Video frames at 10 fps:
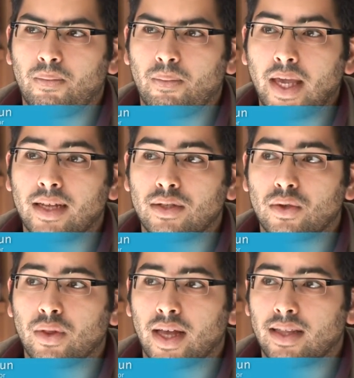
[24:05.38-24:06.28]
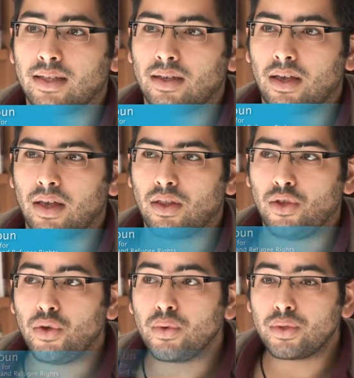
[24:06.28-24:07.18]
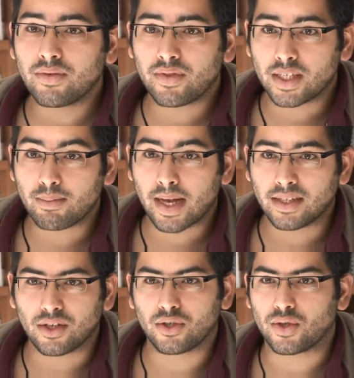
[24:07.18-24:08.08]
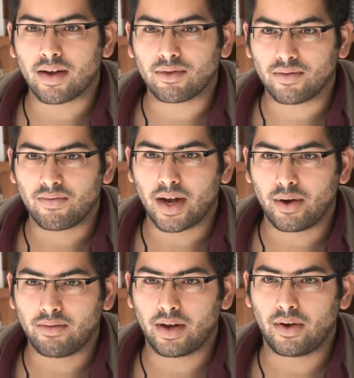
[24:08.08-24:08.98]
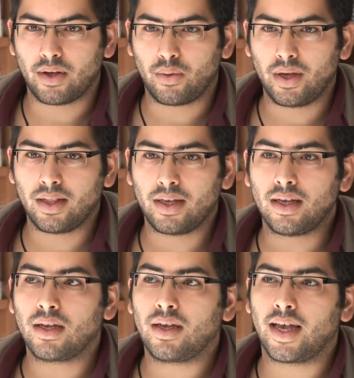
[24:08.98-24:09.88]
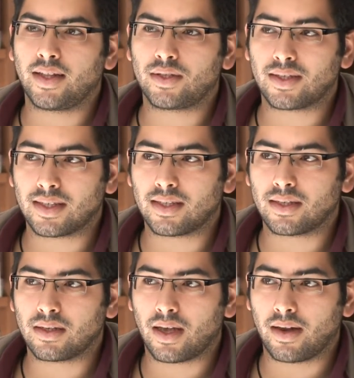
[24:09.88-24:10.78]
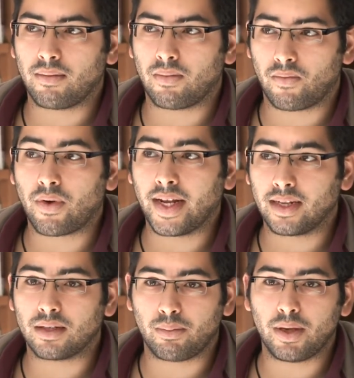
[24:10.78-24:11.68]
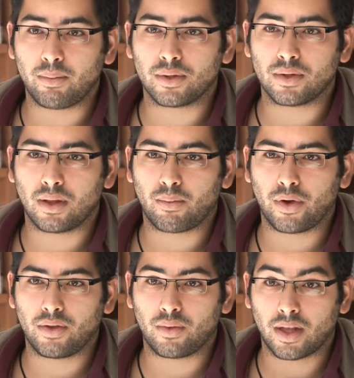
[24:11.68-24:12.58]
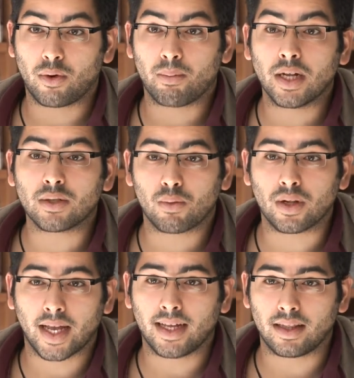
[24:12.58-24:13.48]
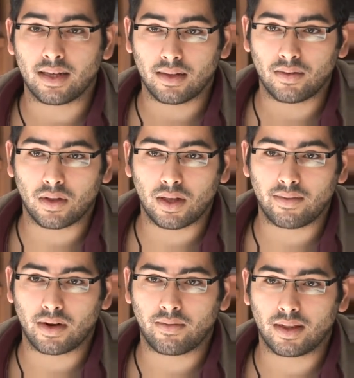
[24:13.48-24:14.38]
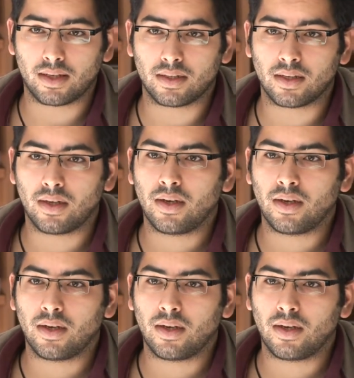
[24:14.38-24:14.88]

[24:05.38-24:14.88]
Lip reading: made it so that news of this massacre traveled very, very quickly and frightened people to the point where they were much more likely to leave their village.